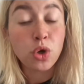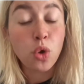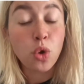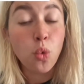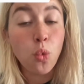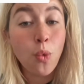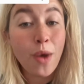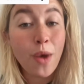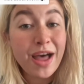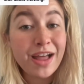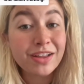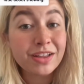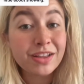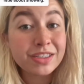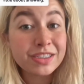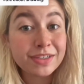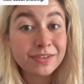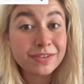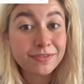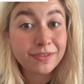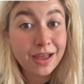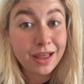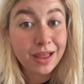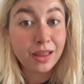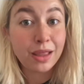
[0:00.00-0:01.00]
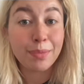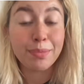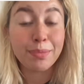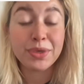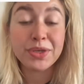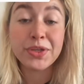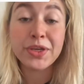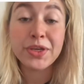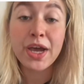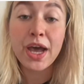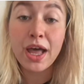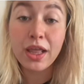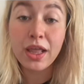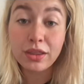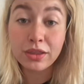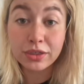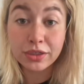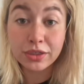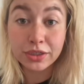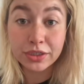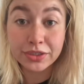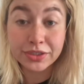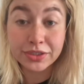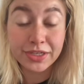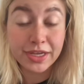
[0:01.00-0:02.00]
well-developed
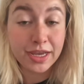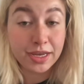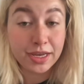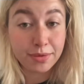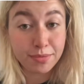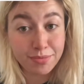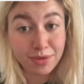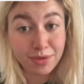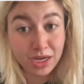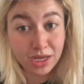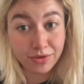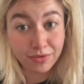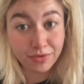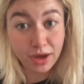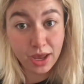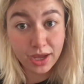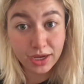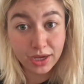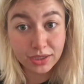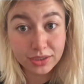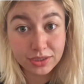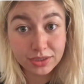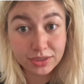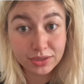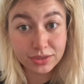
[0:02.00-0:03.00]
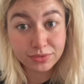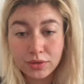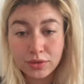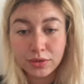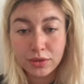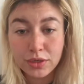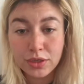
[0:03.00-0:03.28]
colors in mini Rex.